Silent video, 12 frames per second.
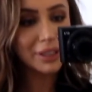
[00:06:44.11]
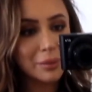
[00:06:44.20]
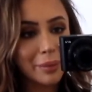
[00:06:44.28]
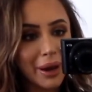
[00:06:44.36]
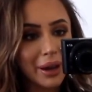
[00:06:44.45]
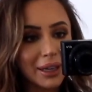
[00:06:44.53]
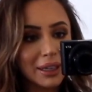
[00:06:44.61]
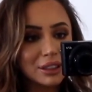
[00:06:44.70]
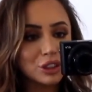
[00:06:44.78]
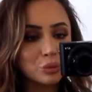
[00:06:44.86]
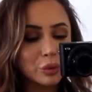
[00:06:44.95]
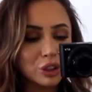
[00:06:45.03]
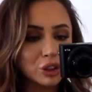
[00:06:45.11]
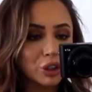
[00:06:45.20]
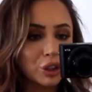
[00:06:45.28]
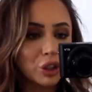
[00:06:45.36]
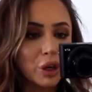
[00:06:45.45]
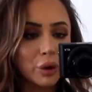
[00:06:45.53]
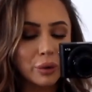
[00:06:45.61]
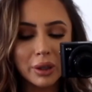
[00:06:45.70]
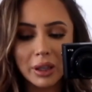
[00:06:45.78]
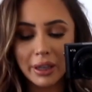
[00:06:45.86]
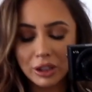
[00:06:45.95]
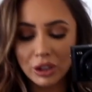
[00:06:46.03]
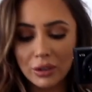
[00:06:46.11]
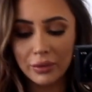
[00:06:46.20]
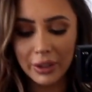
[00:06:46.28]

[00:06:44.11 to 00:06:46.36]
in my winter coat collection